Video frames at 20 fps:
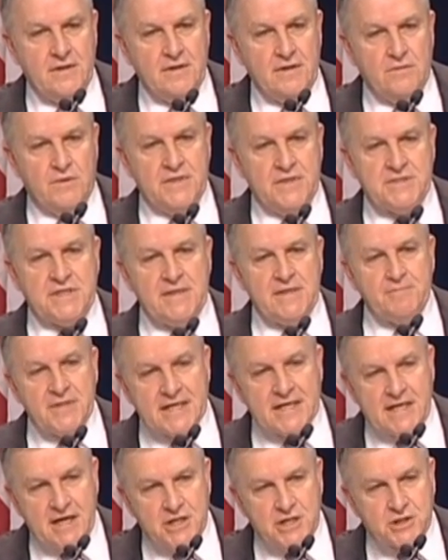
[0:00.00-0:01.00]
What is the
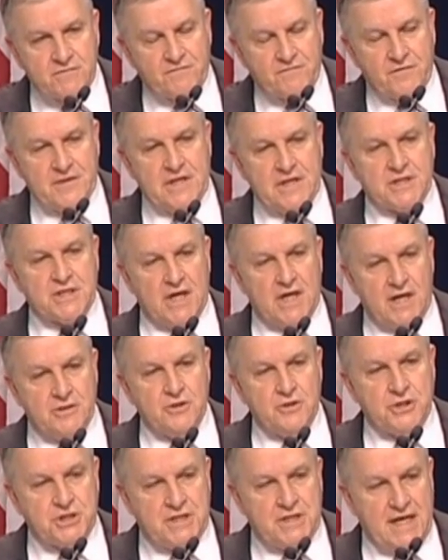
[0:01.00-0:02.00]
implication for this?
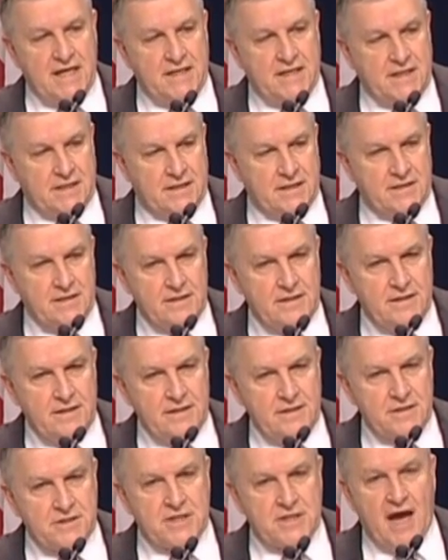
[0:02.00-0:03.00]
Understanding it.
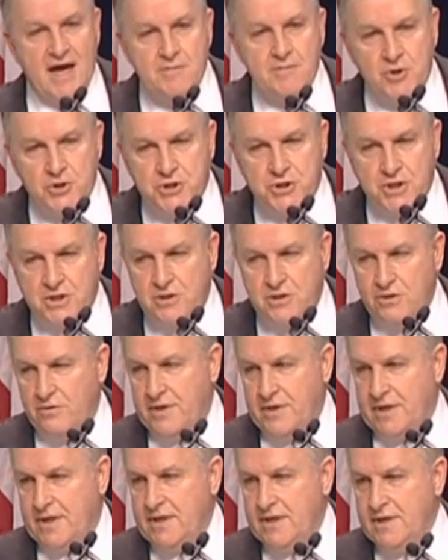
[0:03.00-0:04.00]

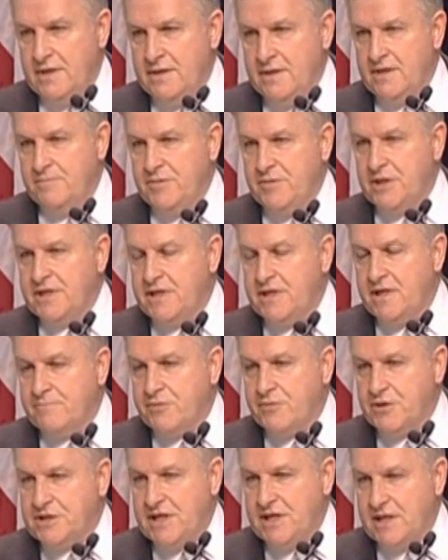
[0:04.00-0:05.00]
Cybersecurity, the ability to
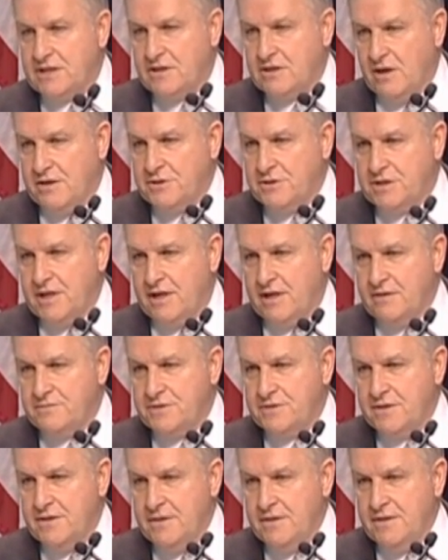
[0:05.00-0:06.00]
protect
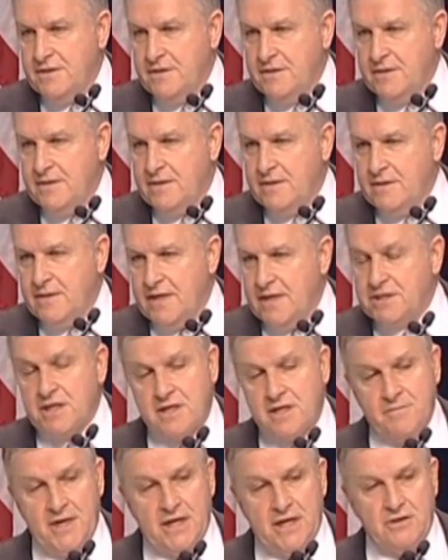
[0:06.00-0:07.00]
ourselves. As a
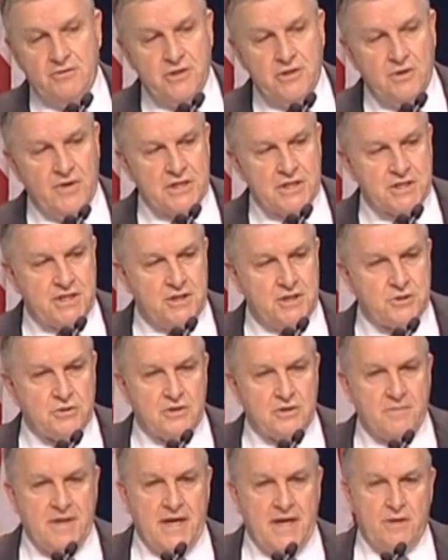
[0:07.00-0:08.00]
commander of U.S. Central
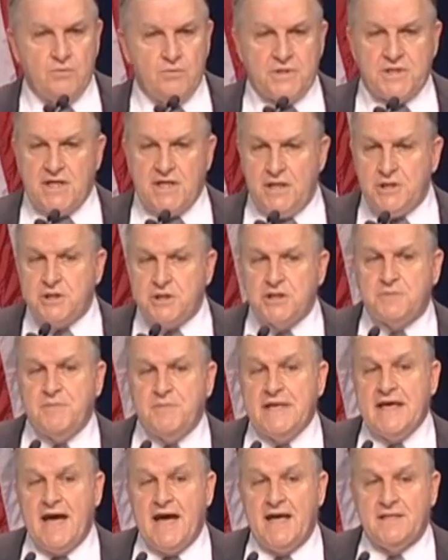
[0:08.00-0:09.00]
Command, when tensions
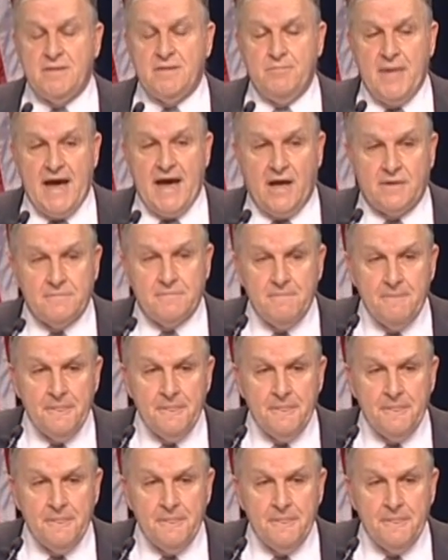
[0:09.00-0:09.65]
began to mount,